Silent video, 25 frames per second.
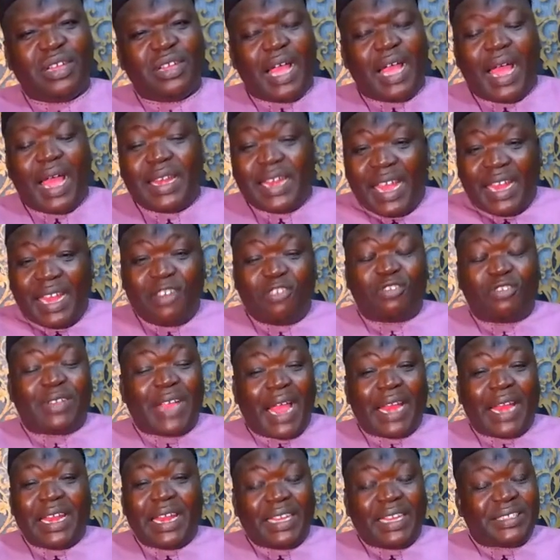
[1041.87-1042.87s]
a de
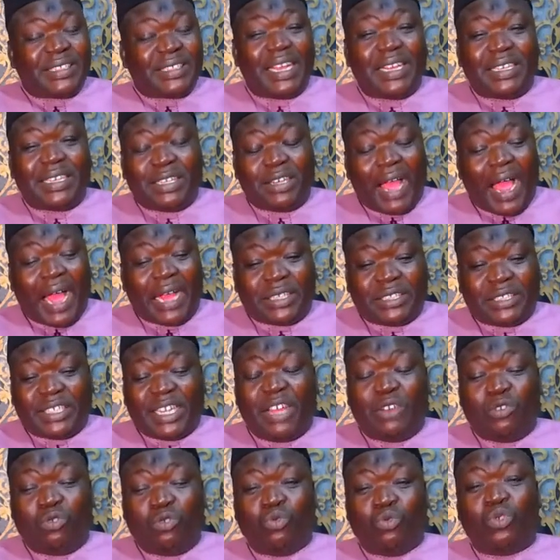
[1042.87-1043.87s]
se a
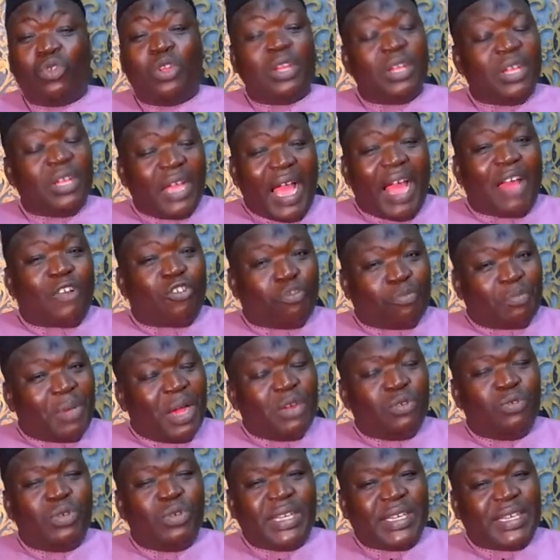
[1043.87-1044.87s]
se lu a ro
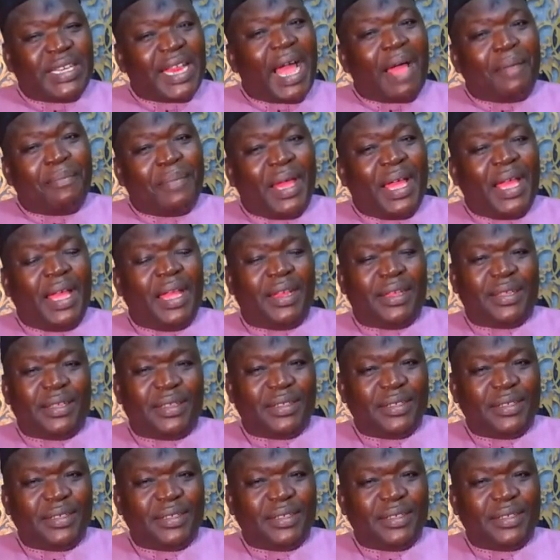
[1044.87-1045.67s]
pelu ida be